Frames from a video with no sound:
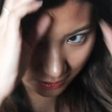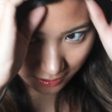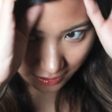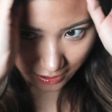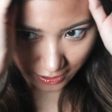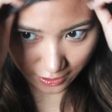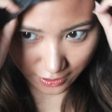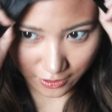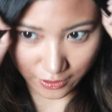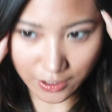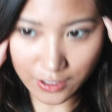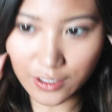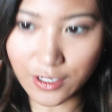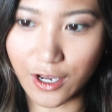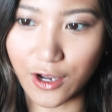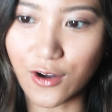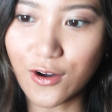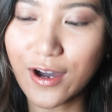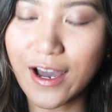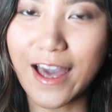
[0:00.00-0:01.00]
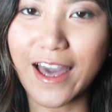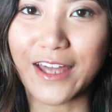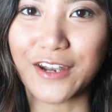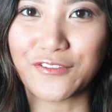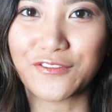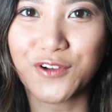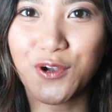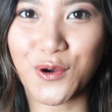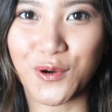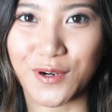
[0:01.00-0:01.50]
There you go. And
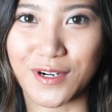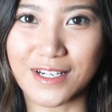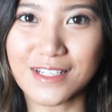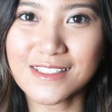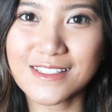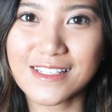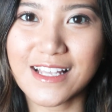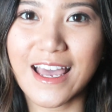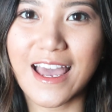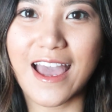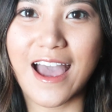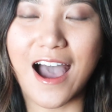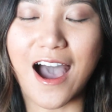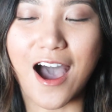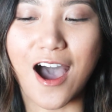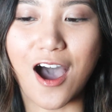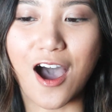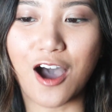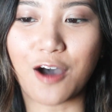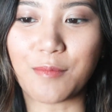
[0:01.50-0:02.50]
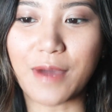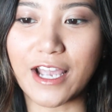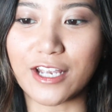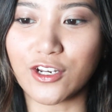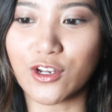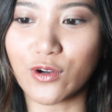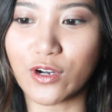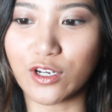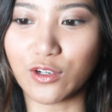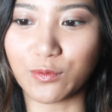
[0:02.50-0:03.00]
of course, I
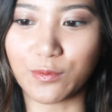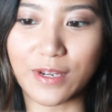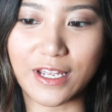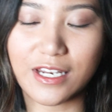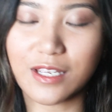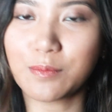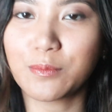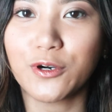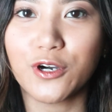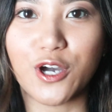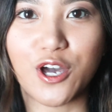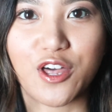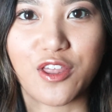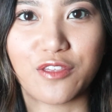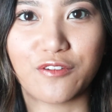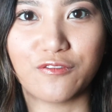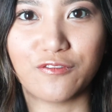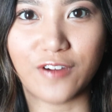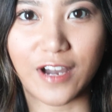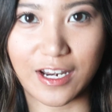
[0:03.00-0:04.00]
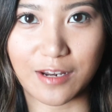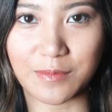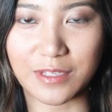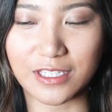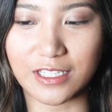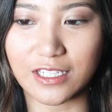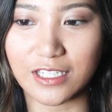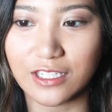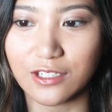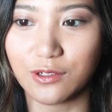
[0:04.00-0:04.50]
know I already put the
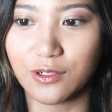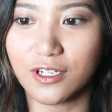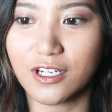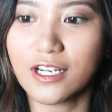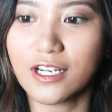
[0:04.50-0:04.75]
vitamin E